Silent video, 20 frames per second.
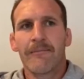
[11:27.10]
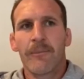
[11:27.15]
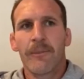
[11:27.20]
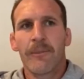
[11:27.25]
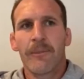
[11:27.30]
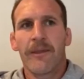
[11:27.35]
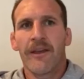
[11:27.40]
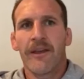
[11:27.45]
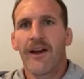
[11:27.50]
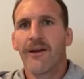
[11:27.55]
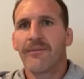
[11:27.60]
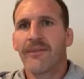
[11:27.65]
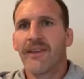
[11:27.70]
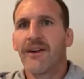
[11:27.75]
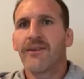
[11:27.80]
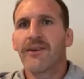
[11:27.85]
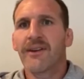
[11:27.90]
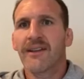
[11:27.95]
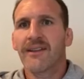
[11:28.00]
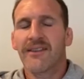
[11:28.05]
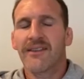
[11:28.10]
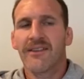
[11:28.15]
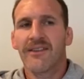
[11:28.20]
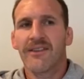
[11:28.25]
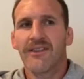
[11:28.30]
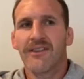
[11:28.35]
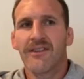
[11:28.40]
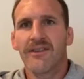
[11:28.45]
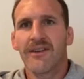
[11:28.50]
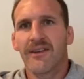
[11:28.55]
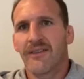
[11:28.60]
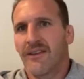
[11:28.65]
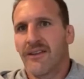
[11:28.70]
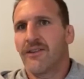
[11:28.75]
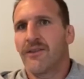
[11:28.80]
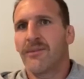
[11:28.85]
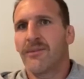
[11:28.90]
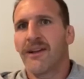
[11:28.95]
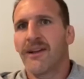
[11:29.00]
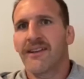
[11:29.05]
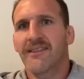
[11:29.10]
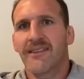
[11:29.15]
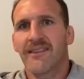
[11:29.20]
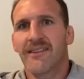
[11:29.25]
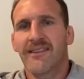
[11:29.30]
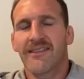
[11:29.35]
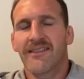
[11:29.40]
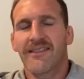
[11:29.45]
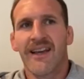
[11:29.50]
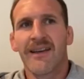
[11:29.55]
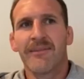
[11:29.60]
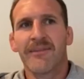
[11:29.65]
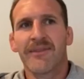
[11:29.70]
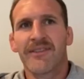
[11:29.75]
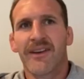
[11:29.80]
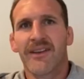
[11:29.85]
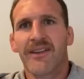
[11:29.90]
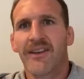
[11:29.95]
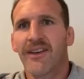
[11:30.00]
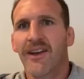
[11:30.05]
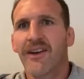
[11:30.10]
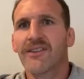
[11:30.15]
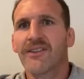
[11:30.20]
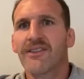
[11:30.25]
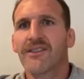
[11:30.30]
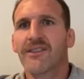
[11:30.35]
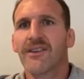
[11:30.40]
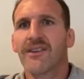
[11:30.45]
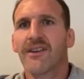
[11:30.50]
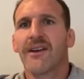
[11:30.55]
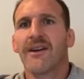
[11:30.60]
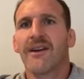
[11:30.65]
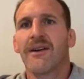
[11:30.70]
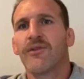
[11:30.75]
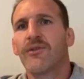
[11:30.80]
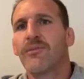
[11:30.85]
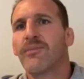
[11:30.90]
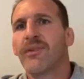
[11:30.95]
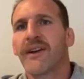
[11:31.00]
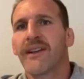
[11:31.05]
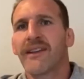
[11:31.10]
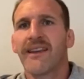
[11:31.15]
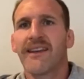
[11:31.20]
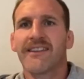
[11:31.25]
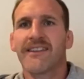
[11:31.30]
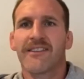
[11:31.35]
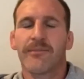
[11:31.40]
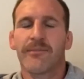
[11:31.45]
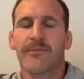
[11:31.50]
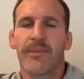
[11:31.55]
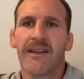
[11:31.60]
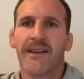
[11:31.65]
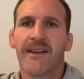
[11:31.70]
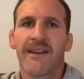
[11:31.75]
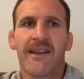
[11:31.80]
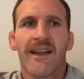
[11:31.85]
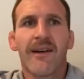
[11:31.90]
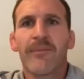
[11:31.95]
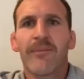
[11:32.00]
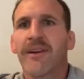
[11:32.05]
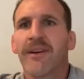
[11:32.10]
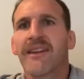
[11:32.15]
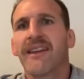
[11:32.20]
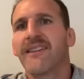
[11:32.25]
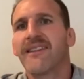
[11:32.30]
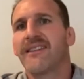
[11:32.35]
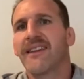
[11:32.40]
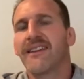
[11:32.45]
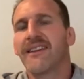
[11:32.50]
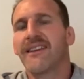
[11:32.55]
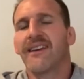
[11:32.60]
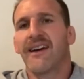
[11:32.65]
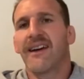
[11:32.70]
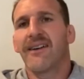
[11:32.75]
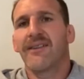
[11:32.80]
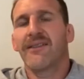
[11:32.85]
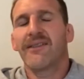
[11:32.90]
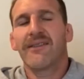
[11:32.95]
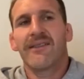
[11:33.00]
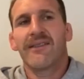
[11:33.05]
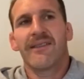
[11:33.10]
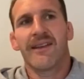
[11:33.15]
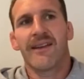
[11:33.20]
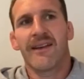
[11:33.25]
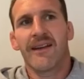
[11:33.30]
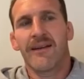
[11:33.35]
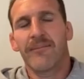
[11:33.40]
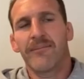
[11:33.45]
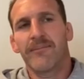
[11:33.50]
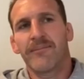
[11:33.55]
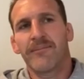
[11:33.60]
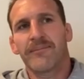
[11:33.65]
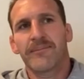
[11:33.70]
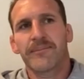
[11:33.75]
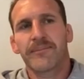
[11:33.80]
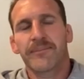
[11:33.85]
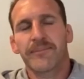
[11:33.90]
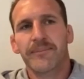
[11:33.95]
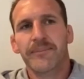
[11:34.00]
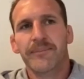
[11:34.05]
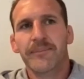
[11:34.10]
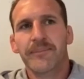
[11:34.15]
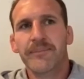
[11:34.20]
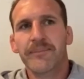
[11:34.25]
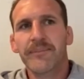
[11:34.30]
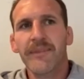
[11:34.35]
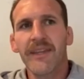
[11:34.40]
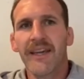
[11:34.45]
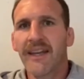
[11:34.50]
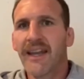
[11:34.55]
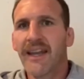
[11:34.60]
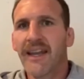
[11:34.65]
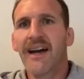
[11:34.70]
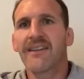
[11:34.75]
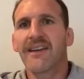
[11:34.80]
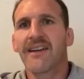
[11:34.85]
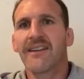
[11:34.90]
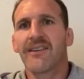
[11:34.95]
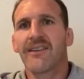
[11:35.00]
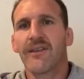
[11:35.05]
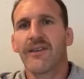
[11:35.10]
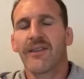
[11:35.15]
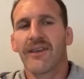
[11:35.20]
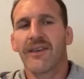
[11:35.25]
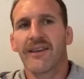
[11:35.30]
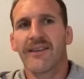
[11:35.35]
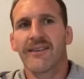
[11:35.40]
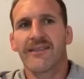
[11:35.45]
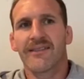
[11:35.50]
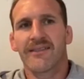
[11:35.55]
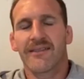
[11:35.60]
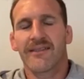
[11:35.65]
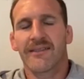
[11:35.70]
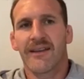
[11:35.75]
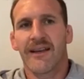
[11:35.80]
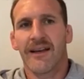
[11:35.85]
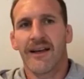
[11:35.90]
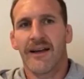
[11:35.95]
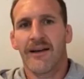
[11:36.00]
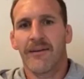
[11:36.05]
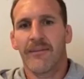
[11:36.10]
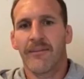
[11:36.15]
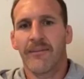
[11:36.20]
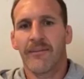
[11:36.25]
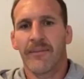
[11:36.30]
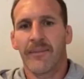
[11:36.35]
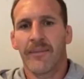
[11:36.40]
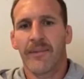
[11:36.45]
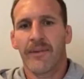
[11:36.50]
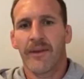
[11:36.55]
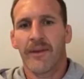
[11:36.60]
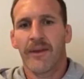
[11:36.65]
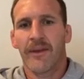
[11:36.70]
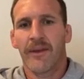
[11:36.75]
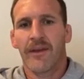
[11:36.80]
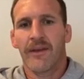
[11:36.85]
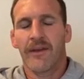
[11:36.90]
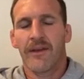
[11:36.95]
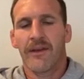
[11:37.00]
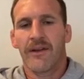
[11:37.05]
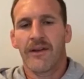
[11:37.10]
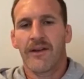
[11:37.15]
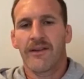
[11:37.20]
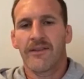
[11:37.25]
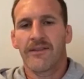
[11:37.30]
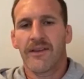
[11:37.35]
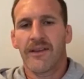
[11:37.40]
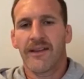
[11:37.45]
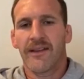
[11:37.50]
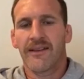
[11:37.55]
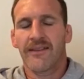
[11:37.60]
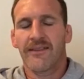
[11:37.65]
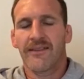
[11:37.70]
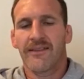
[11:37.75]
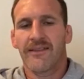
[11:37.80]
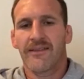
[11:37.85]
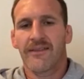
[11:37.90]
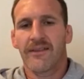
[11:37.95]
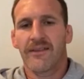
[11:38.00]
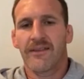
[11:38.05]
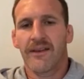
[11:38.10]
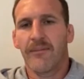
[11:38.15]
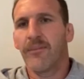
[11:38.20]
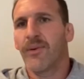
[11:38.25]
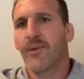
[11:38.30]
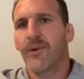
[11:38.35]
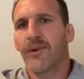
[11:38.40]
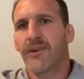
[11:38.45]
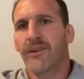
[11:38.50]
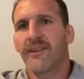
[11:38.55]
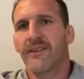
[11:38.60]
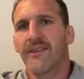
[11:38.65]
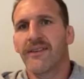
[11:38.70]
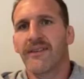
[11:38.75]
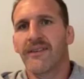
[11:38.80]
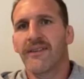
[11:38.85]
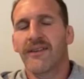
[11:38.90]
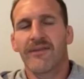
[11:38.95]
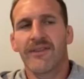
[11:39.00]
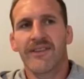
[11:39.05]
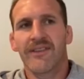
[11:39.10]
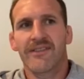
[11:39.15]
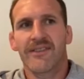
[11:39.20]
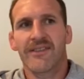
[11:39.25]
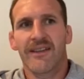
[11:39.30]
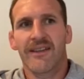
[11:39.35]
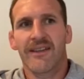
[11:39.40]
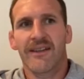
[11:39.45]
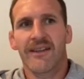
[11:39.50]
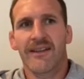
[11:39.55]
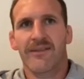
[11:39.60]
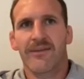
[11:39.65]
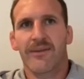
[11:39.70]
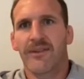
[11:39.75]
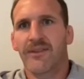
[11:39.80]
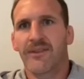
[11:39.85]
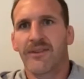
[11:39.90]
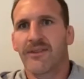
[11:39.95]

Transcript: you hope that will continue. All Blacks are the same, so the coach will bring their spin and they'll bring their detail in how they do things. So that's important, obviously, and it's what